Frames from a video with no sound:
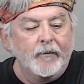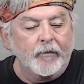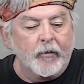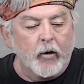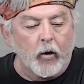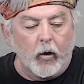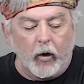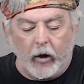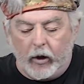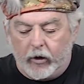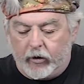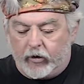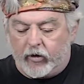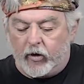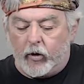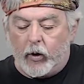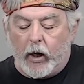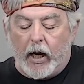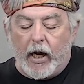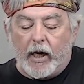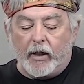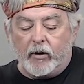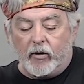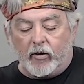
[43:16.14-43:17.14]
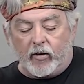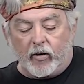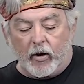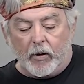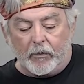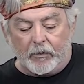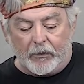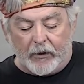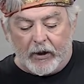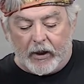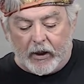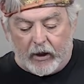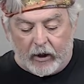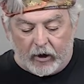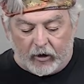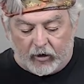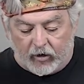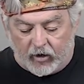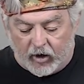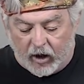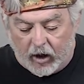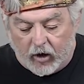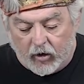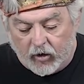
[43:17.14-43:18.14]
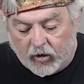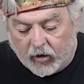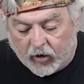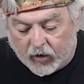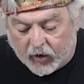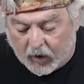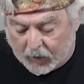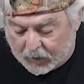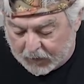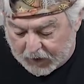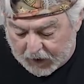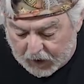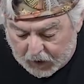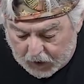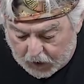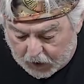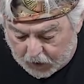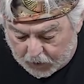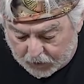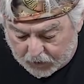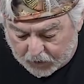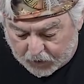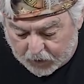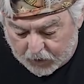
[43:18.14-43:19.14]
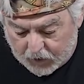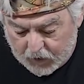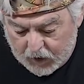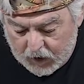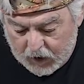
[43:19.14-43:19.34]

or as you add something, it changes something else,